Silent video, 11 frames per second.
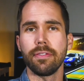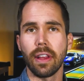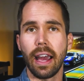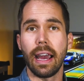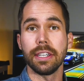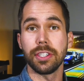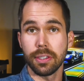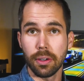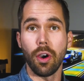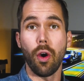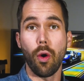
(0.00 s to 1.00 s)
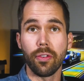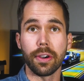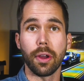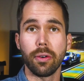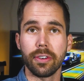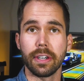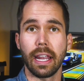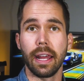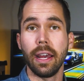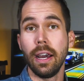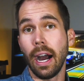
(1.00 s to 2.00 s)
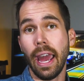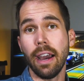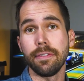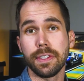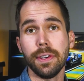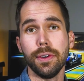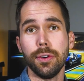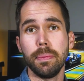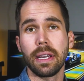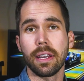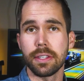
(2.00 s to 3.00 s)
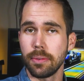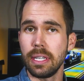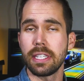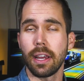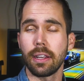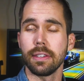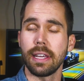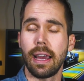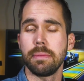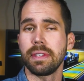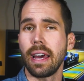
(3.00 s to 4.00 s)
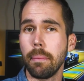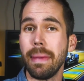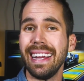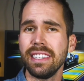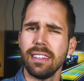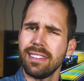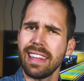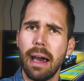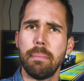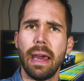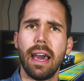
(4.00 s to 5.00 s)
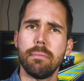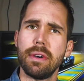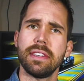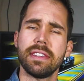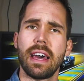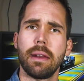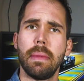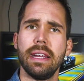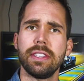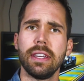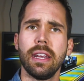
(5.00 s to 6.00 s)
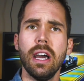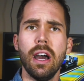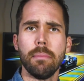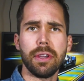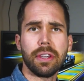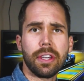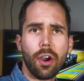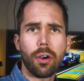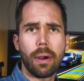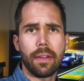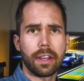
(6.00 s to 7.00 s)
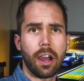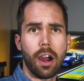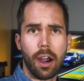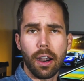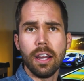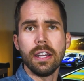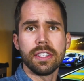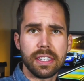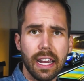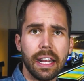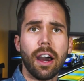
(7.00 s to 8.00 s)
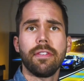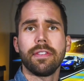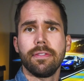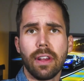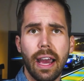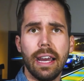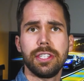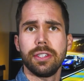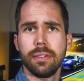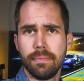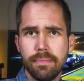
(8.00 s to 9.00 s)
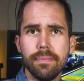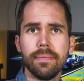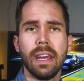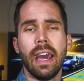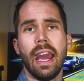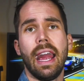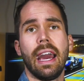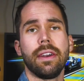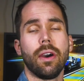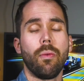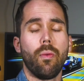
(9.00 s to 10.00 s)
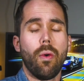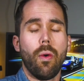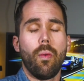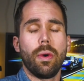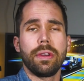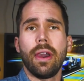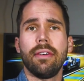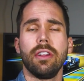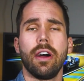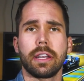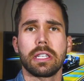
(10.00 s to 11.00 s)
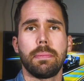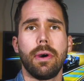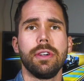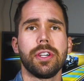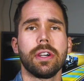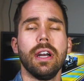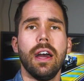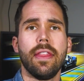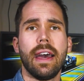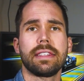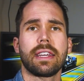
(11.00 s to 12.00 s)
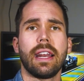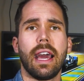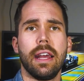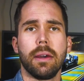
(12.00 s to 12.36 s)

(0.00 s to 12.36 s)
flash over and over again. I have two because the recycle time's not amazing. It's not bad, but it's not amazing. But you can go around the car setting off the flash. And when you have a long exposure, that's going to end